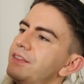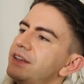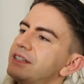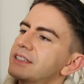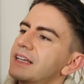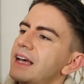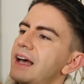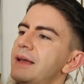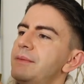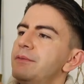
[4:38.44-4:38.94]
and
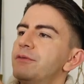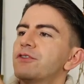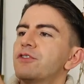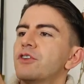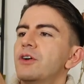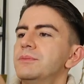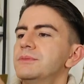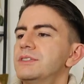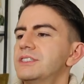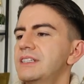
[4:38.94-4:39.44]
this came
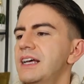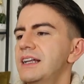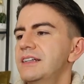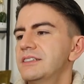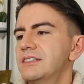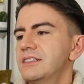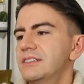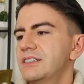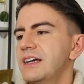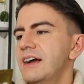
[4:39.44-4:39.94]
from
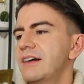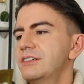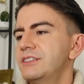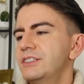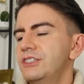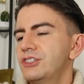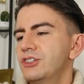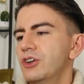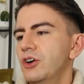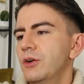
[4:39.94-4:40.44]
Sense
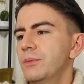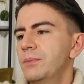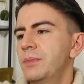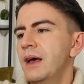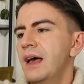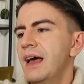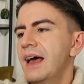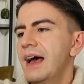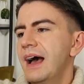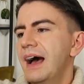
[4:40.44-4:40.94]
charity shop,
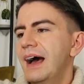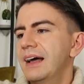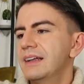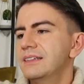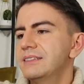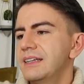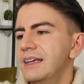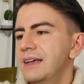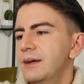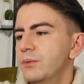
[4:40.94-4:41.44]

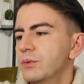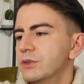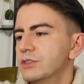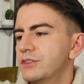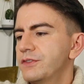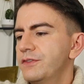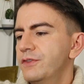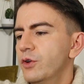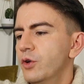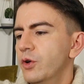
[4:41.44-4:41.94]
and it
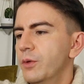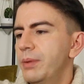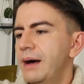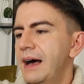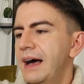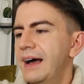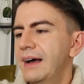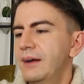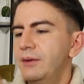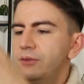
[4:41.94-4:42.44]
was
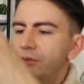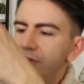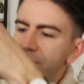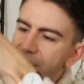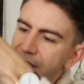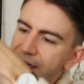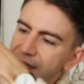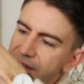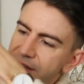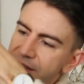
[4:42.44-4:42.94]

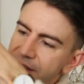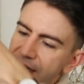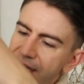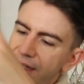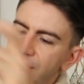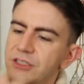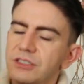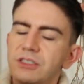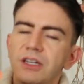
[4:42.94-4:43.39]
£4. It's in a